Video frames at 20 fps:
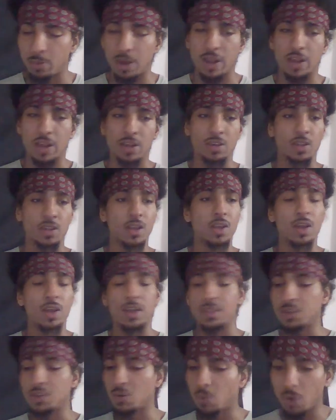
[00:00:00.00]
mind,
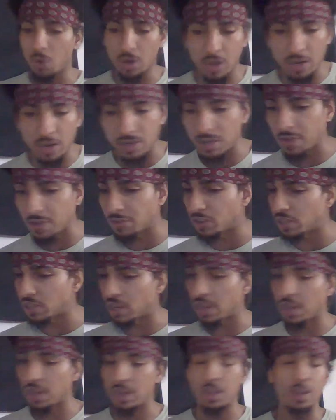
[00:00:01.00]
and then you work on it every
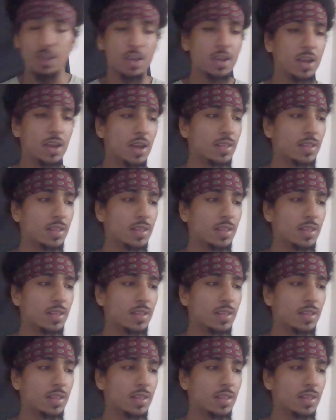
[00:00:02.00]
day.